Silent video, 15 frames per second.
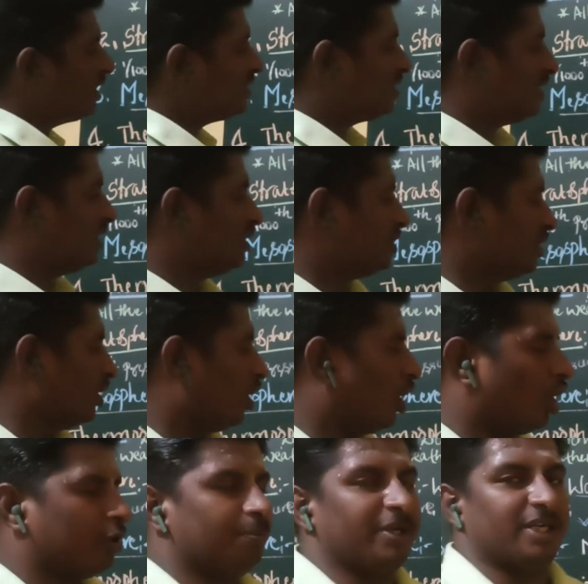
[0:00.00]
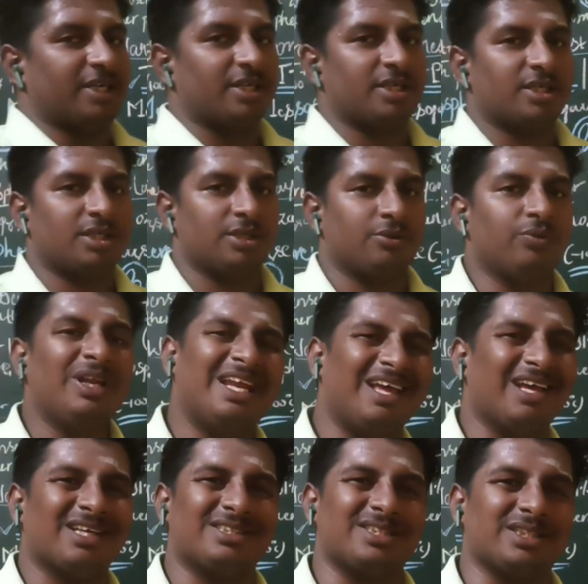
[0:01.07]
Station orbit will
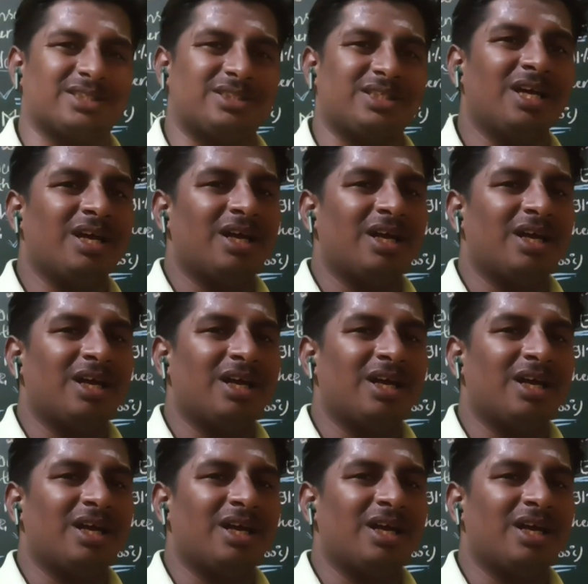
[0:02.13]
exist